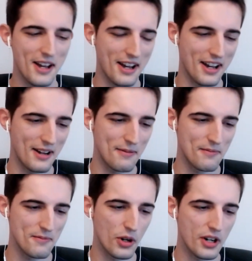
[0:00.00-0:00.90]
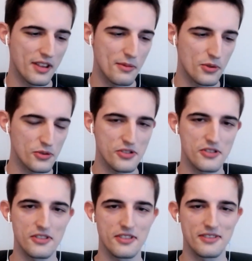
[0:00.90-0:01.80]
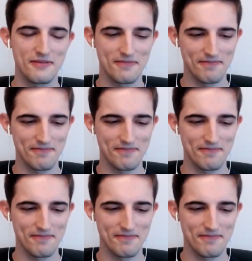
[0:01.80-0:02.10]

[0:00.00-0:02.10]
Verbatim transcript: one of the most